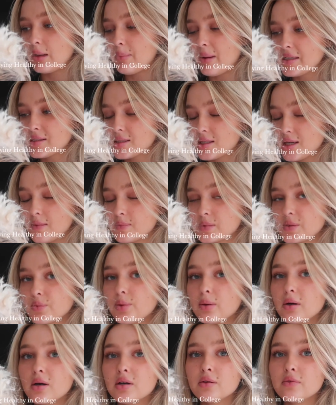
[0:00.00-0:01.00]
My best tips
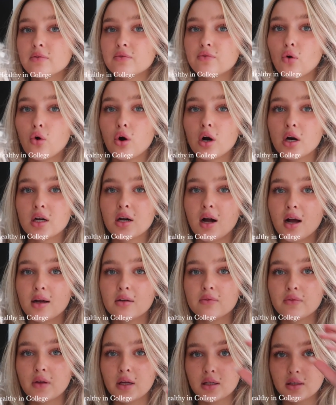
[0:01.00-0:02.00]
for
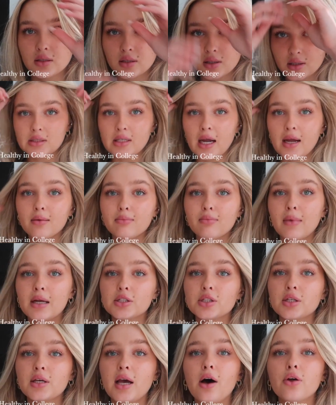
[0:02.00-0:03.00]
kind of like staying
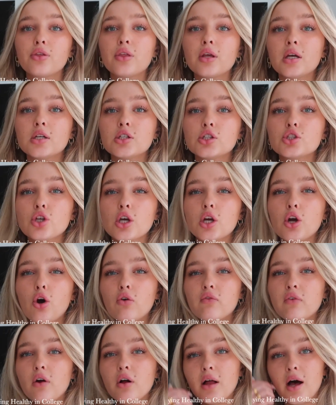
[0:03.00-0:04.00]
mentally healthy and just like
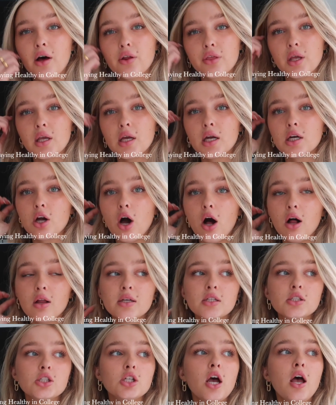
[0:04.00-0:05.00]
overall healthy in
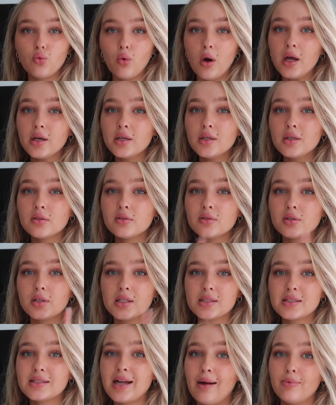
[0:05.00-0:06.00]
college: one,
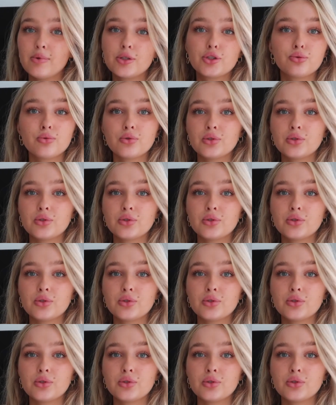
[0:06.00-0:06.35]
establish